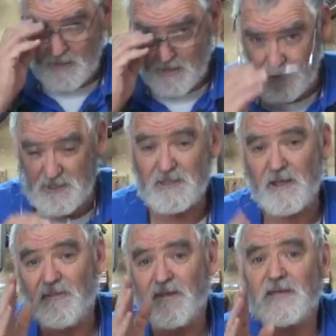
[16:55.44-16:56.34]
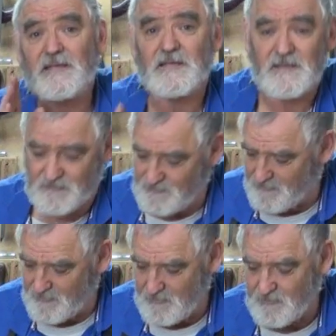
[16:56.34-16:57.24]
As I said, these
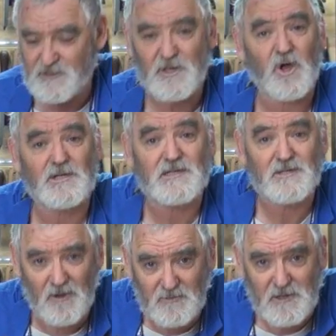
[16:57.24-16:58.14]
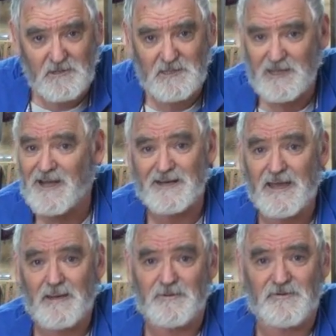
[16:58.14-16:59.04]
sizes I'm using aren't
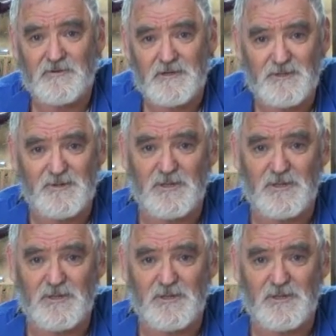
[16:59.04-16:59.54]
arbitrary at all.